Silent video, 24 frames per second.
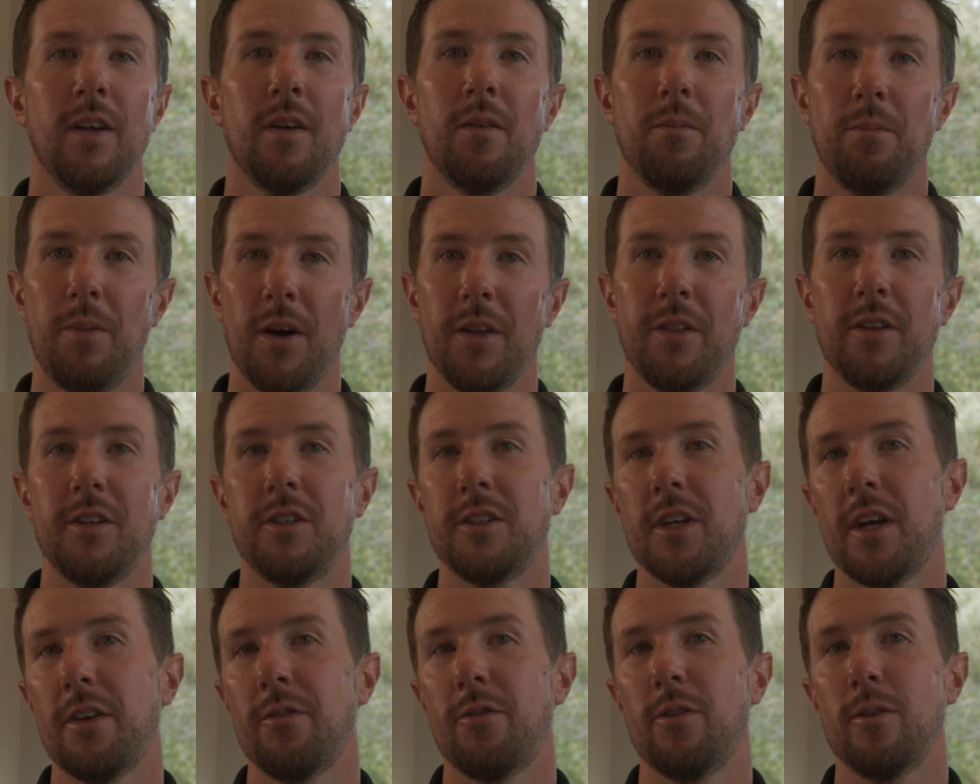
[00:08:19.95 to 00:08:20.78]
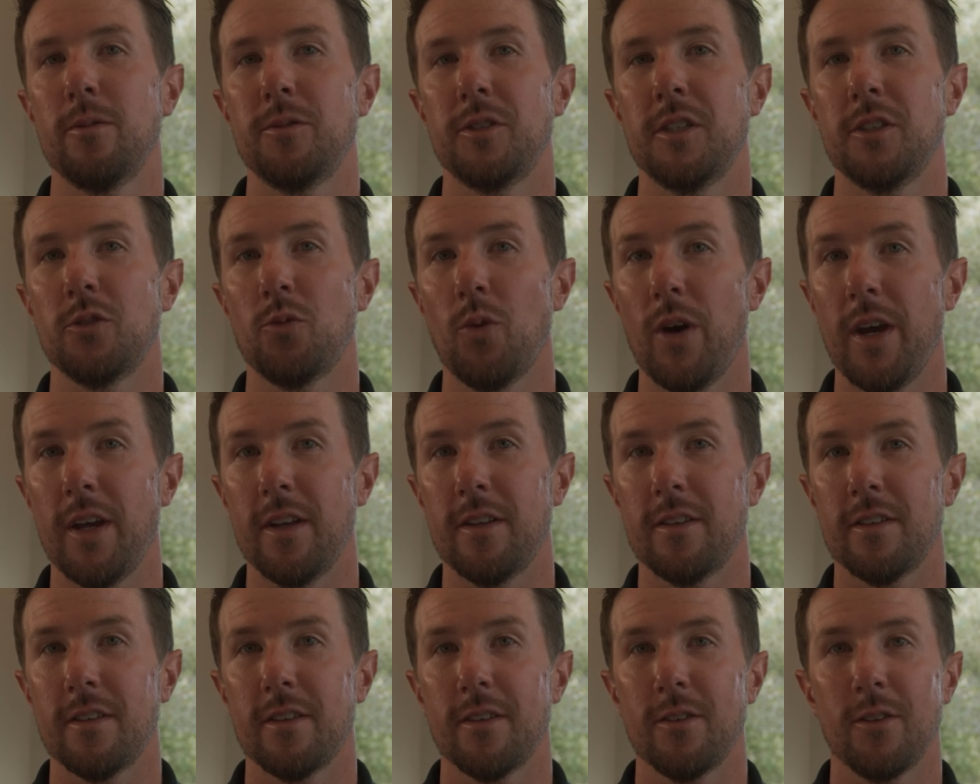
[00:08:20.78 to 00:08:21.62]
But the design firm says,
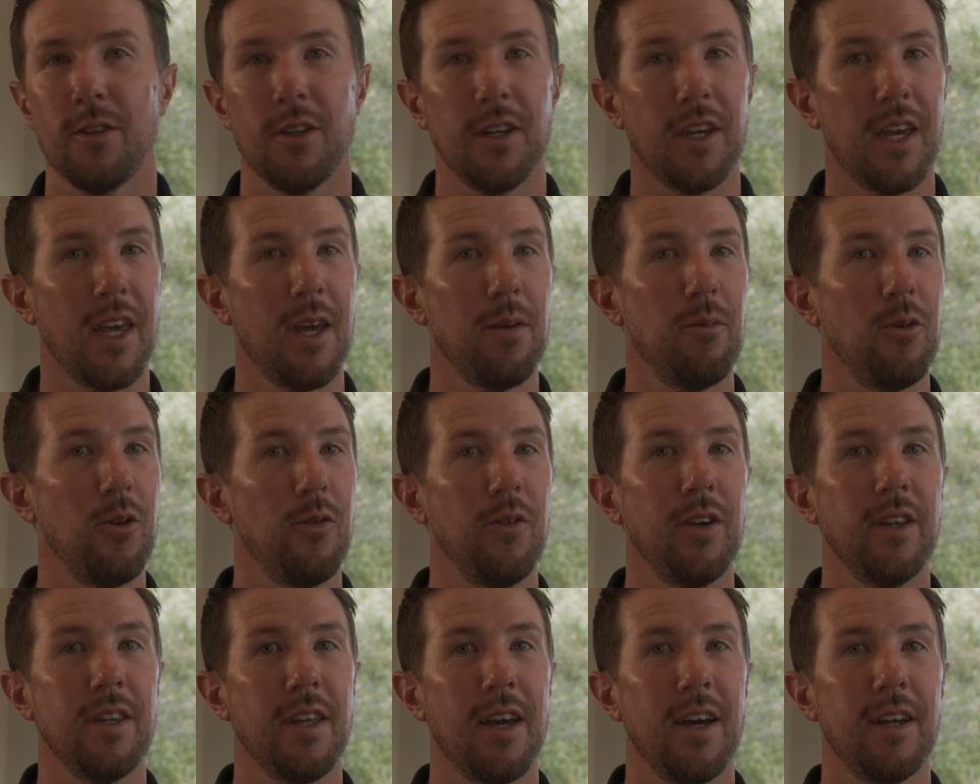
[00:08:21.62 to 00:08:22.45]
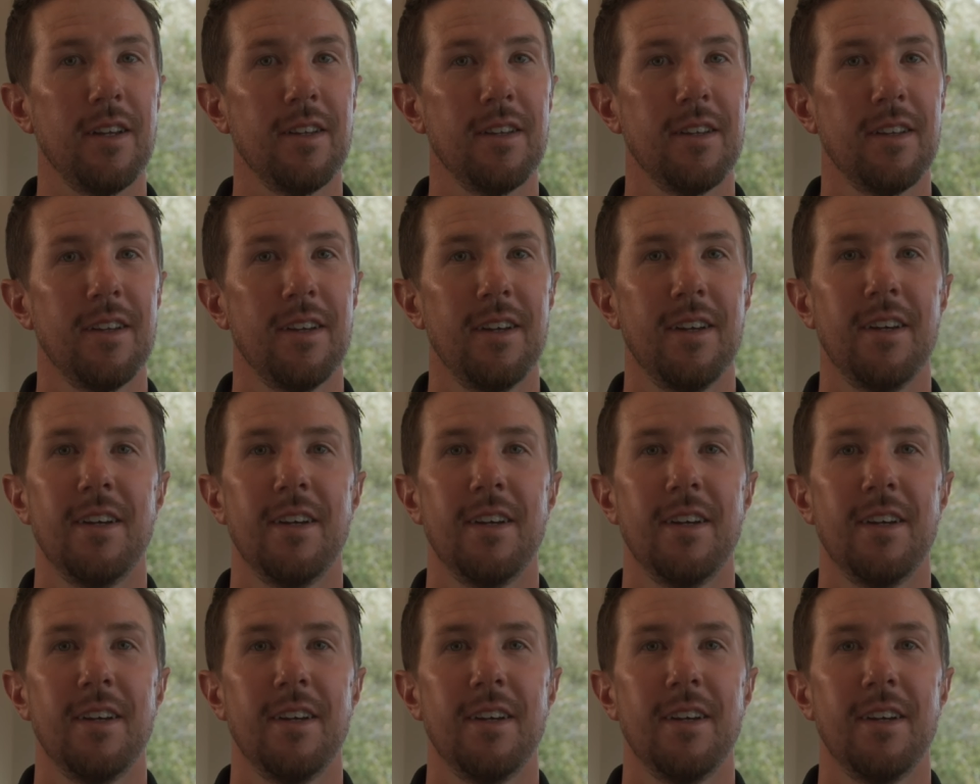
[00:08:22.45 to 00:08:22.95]
wait, you can't move in yet.